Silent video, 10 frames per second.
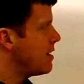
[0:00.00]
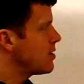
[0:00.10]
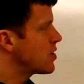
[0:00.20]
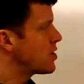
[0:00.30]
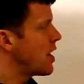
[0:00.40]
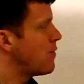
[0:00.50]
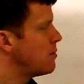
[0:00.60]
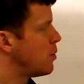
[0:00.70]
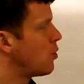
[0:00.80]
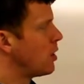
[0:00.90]
7
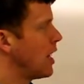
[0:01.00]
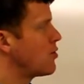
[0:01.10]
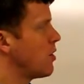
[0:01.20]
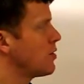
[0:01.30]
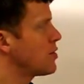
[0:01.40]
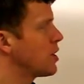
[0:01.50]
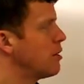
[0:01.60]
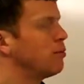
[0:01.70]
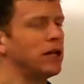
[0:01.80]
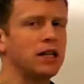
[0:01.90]
more electrons to
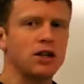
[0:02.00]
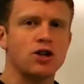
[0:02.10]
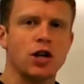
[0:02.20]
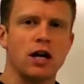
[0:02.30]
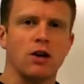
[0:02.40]
complete this shell,